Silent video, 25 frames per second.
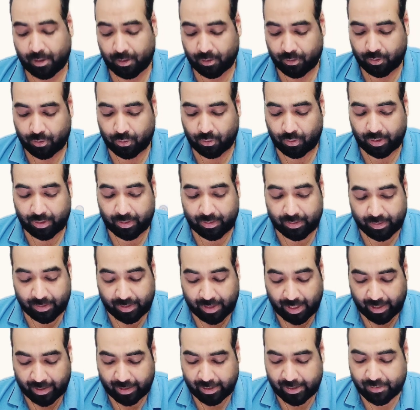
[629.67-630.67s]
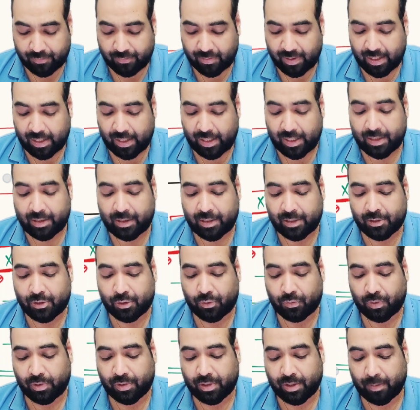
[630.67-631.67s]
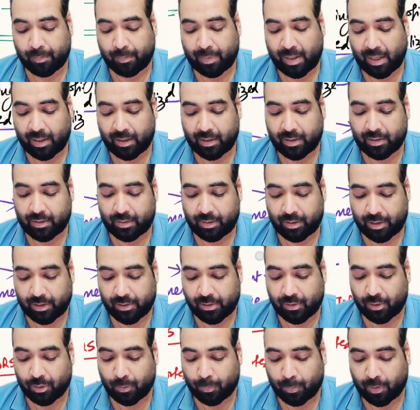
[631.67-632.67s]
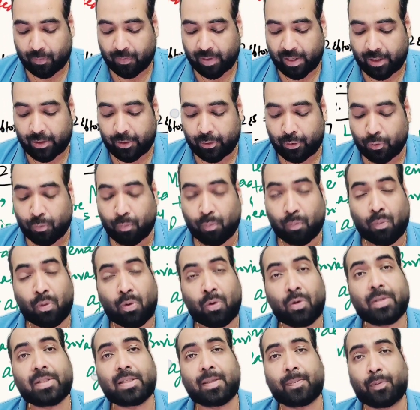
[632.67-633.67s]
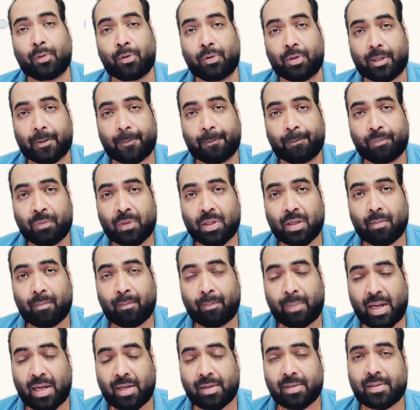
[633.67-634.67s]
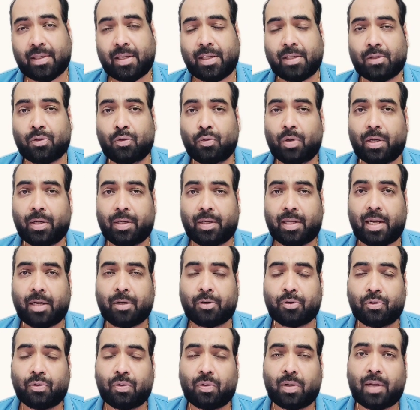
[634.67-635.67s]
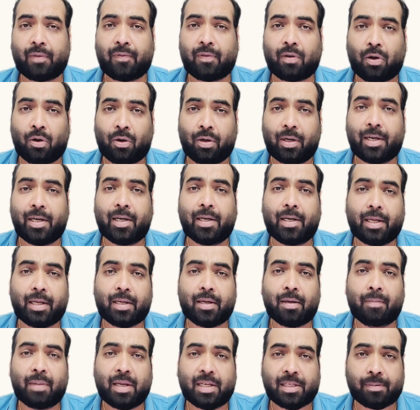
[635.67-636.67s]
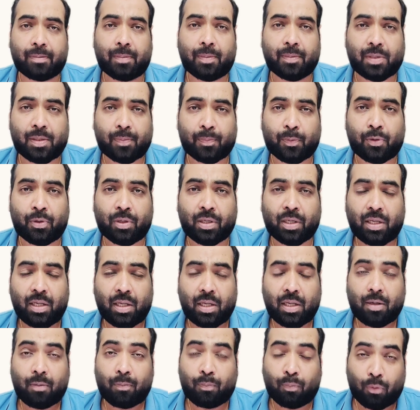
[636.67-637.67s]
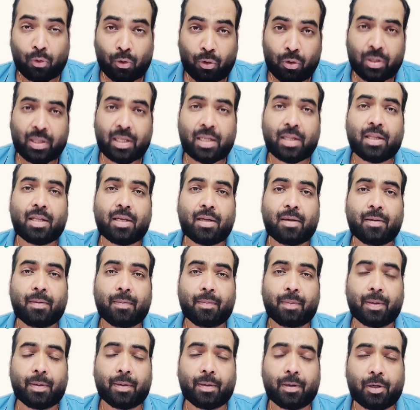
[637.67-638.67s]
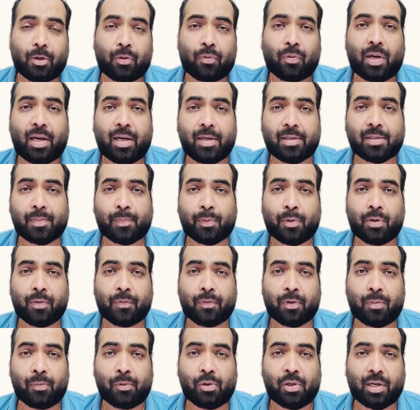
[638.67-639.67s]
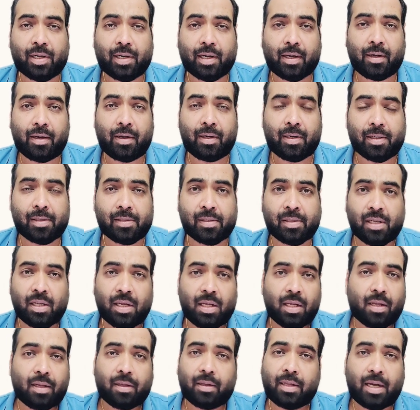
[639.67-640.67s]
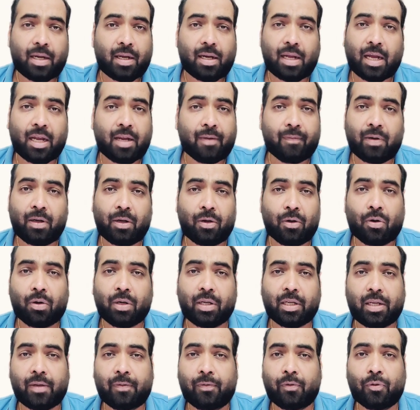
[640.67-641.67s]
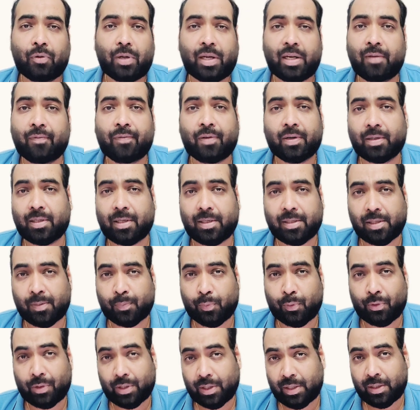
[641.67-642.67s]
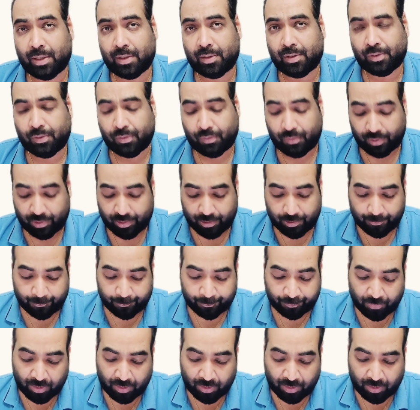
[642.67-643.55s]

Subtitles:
So that is why in this situation bank does not provide you more support. Bank says do it that you have already taken maximum support, more than the required support from your creditors, then I will not give you any further support in this situation.